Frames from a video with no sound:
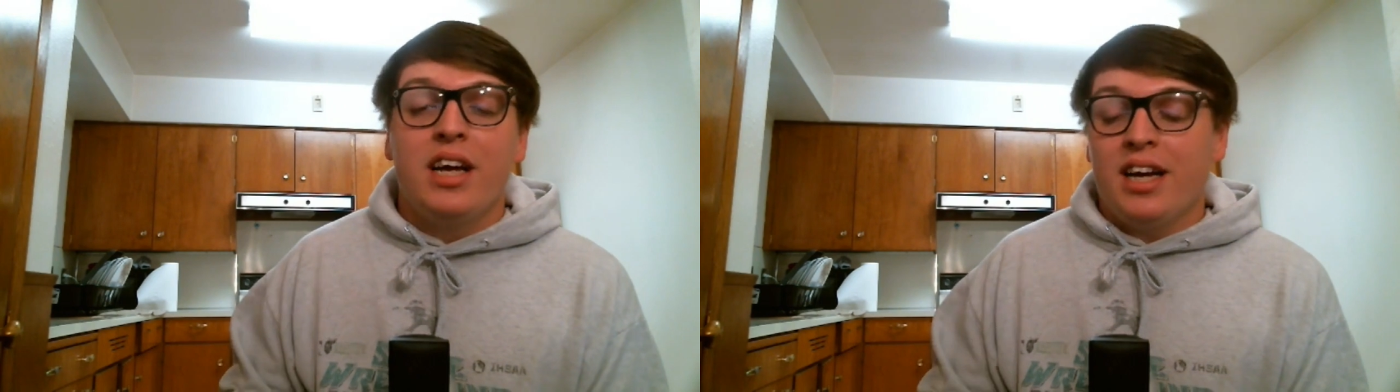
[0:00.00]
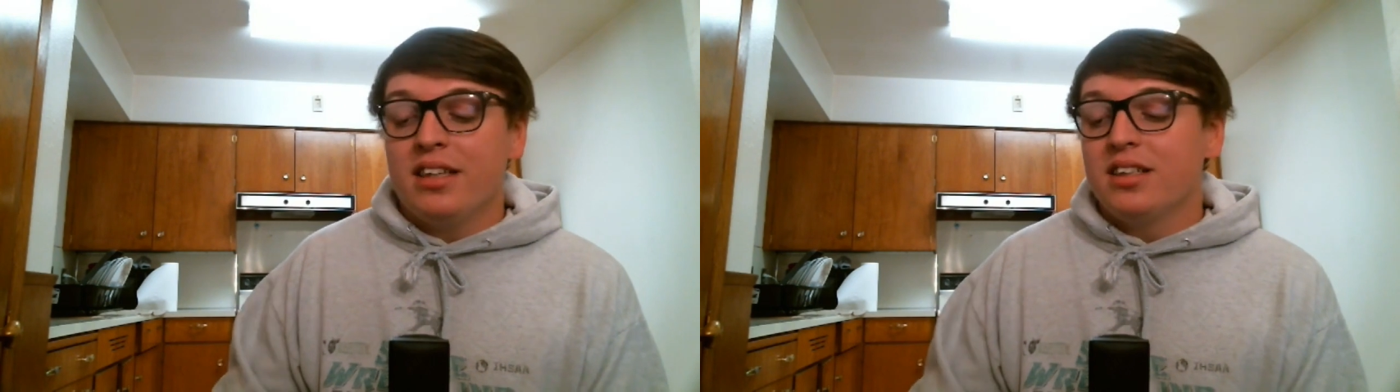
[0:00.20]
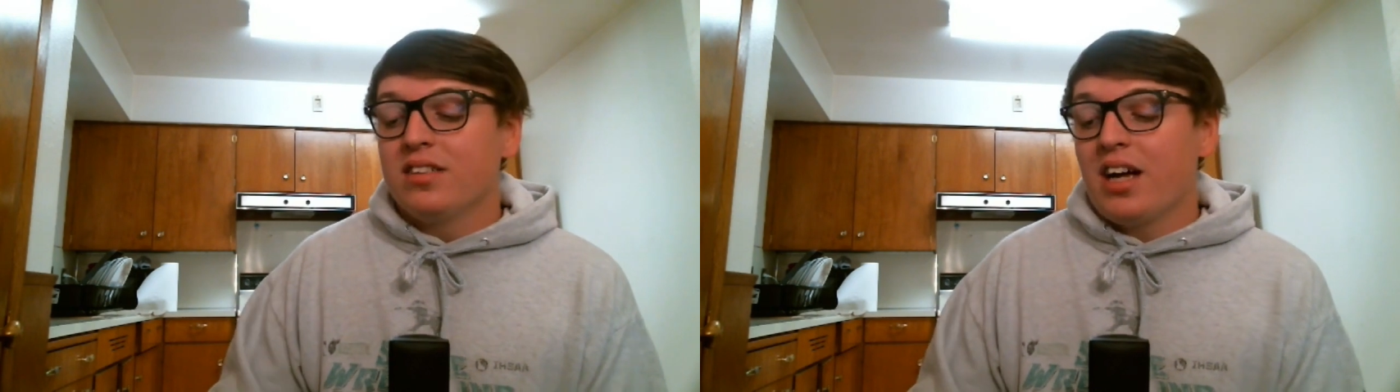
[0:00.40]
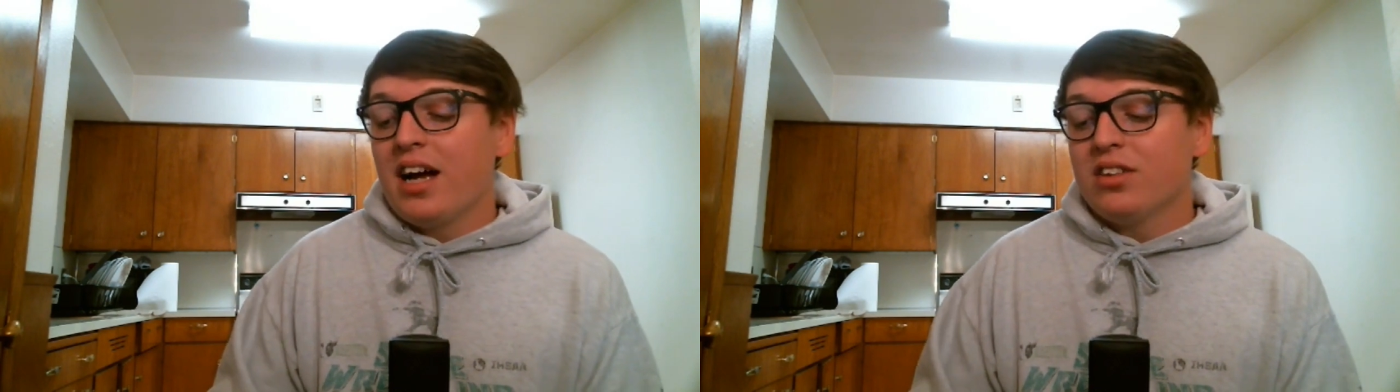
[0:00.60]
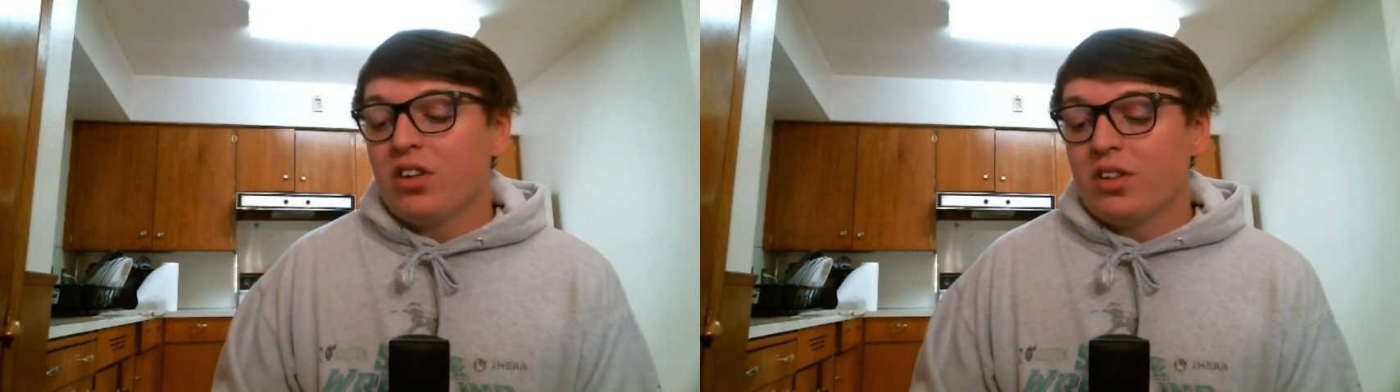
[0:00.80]
and these
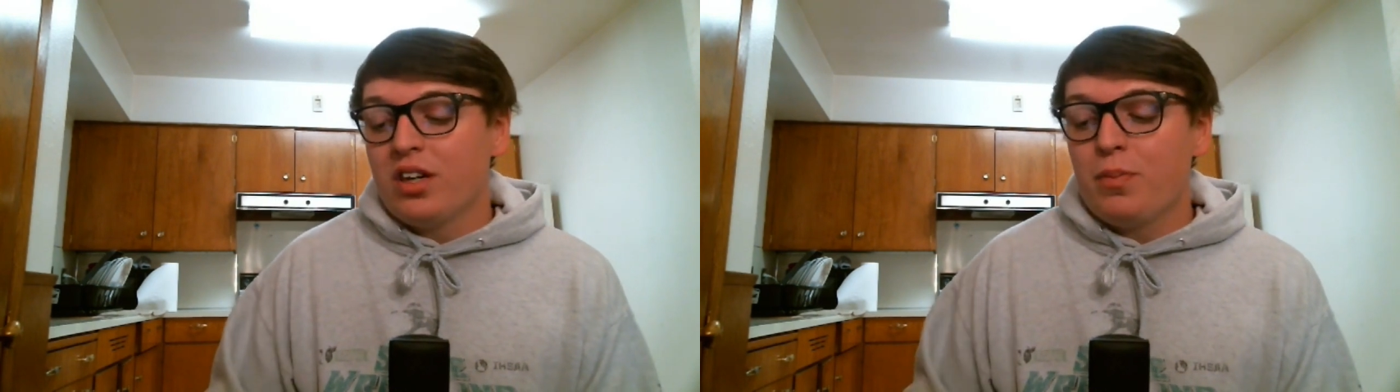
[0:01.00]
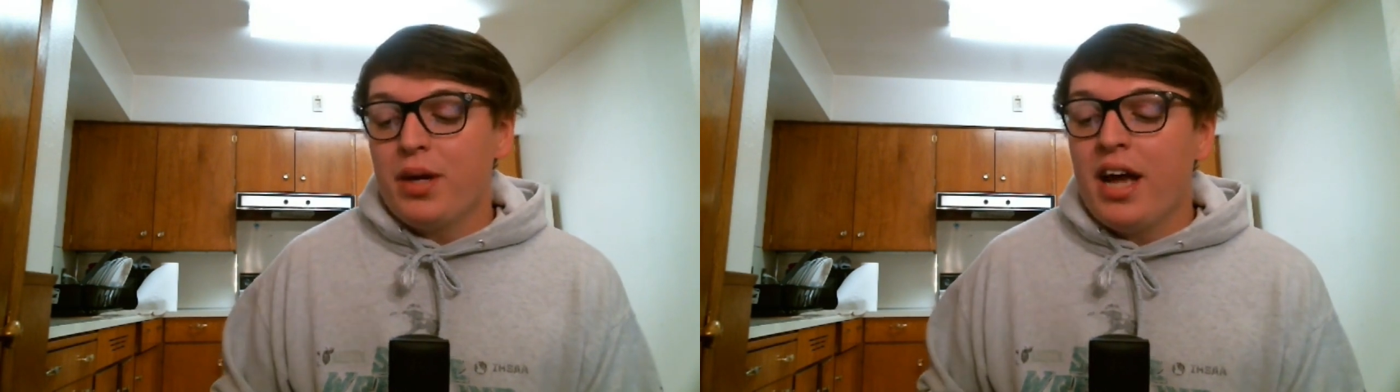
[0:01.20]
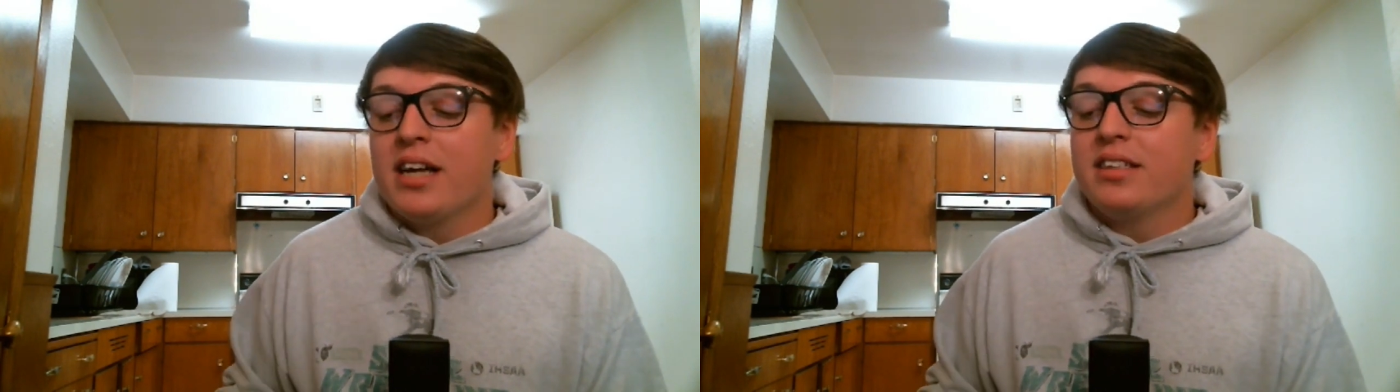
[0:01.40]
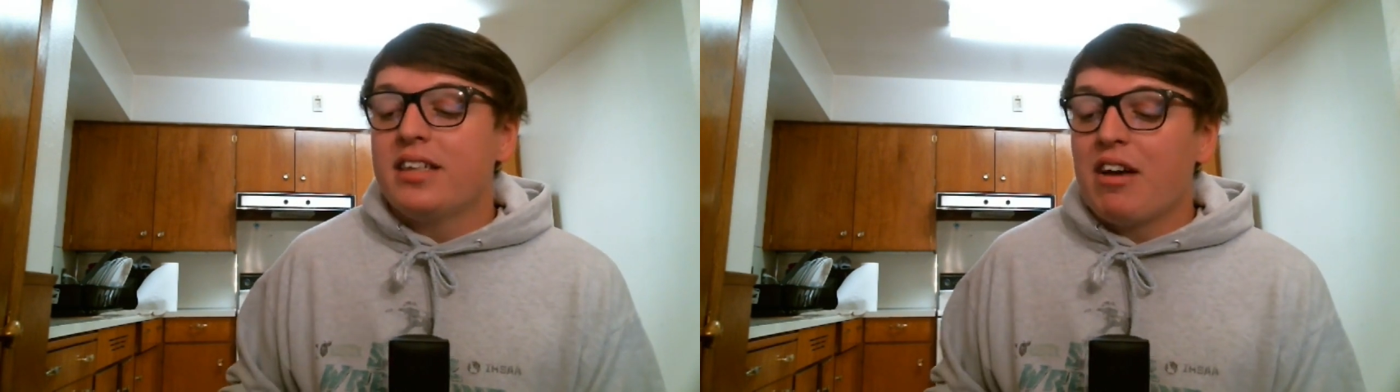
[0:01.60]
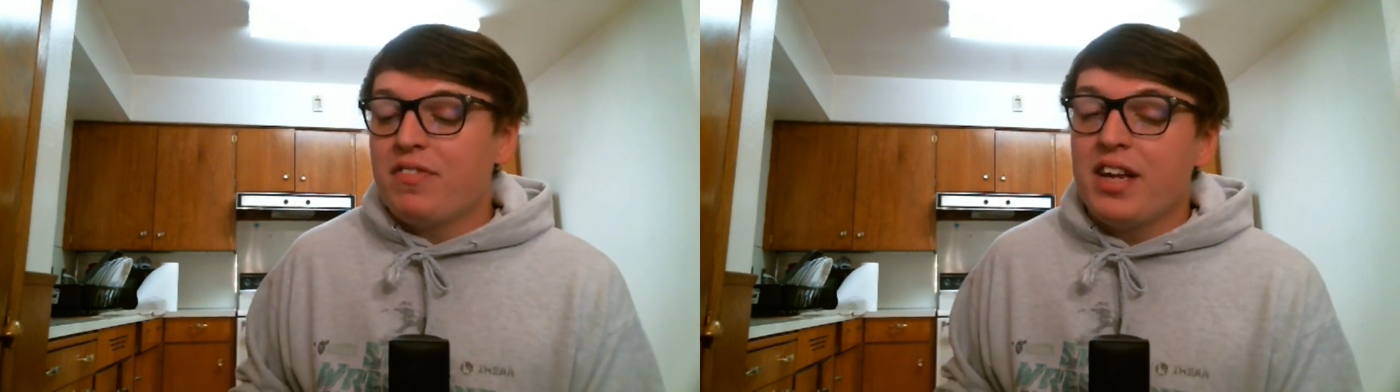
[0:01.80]
guys are going to be a
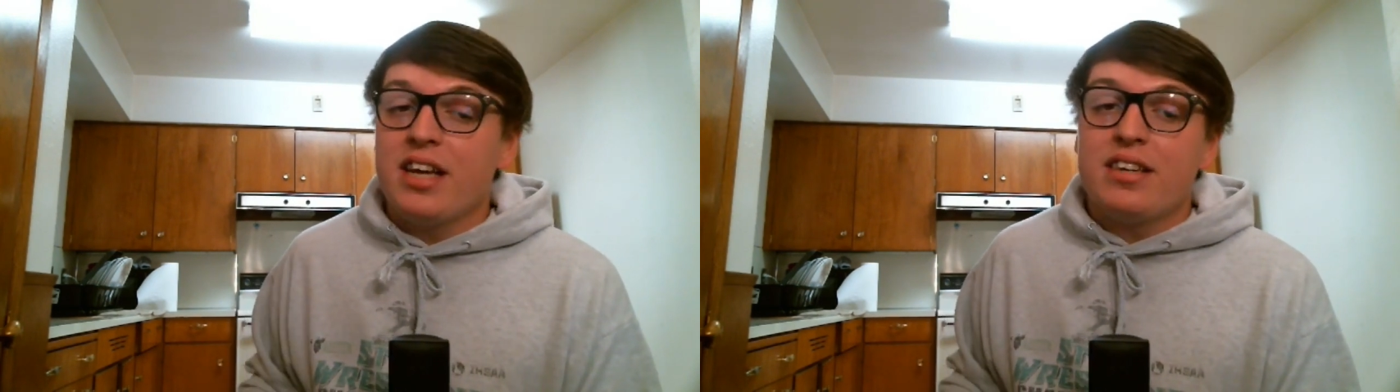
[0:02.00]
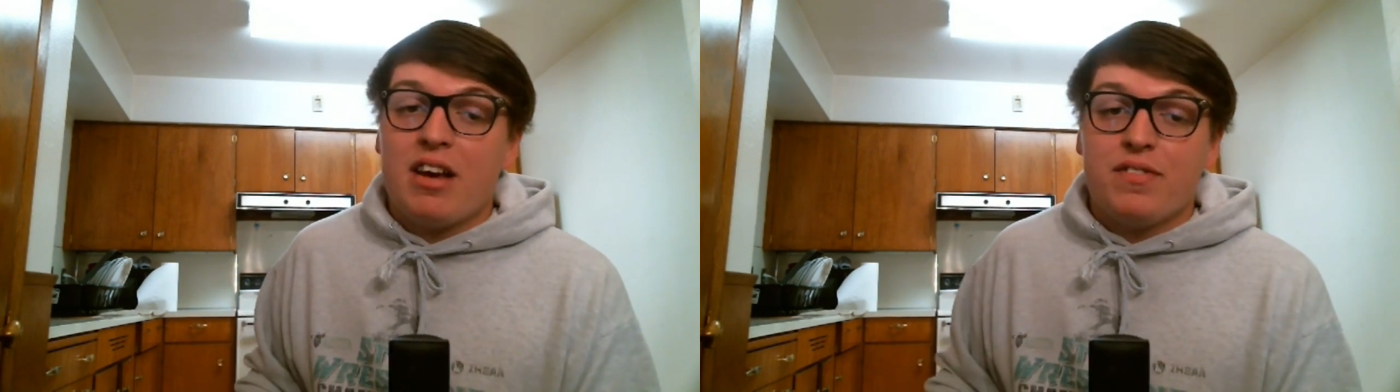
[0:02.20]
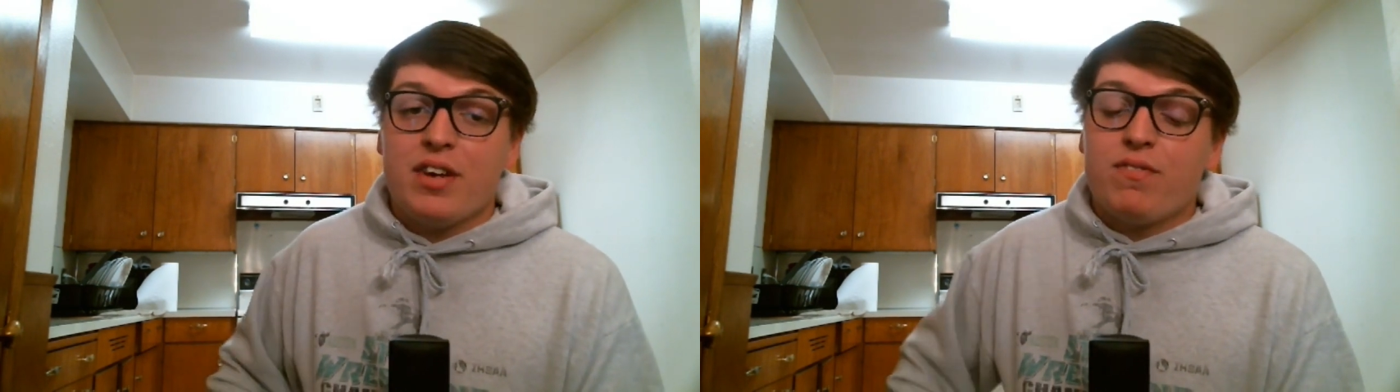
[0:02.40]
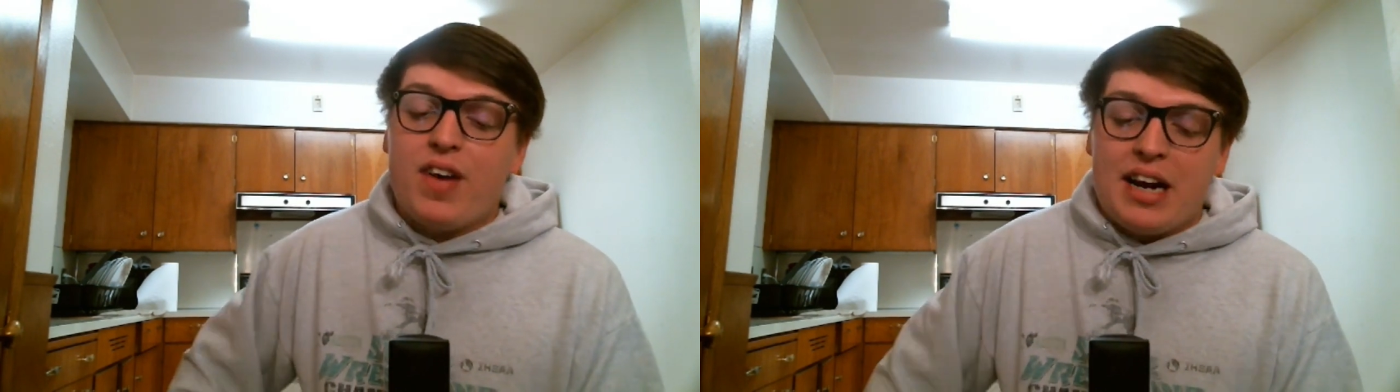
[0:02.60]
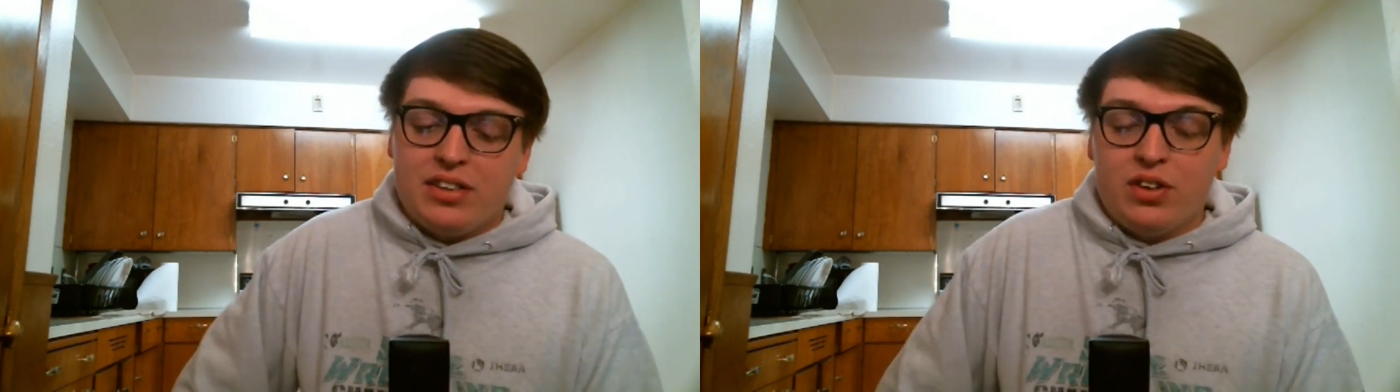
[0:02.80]
definite, definite
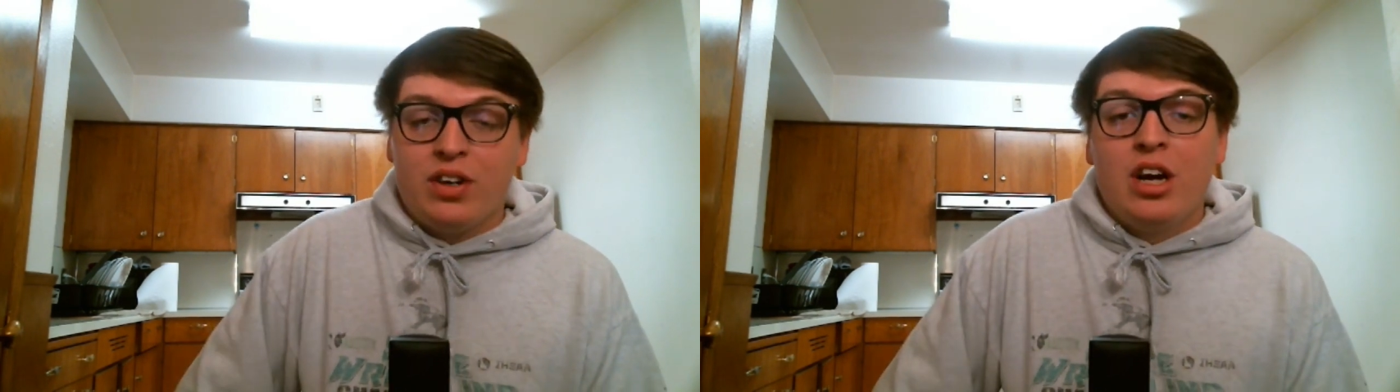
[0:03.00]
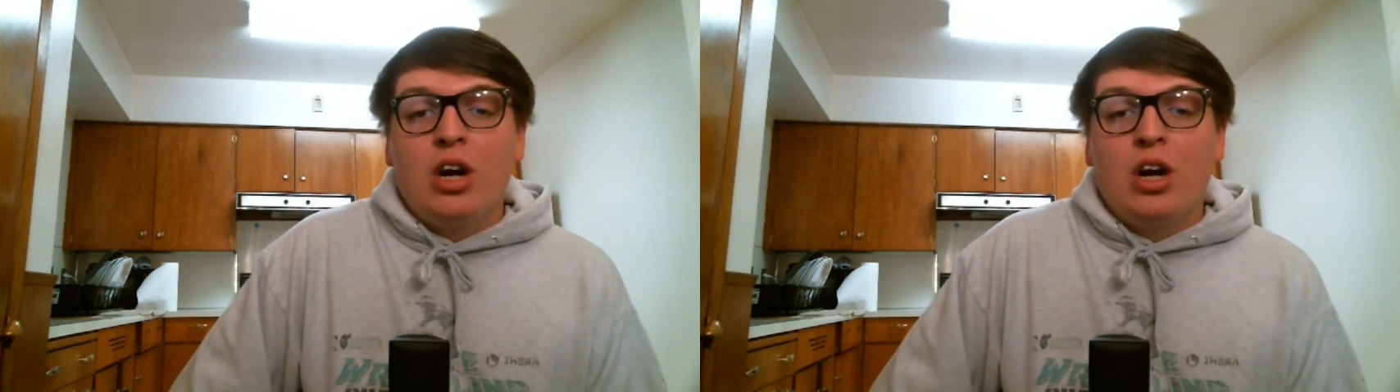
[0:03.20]
factor.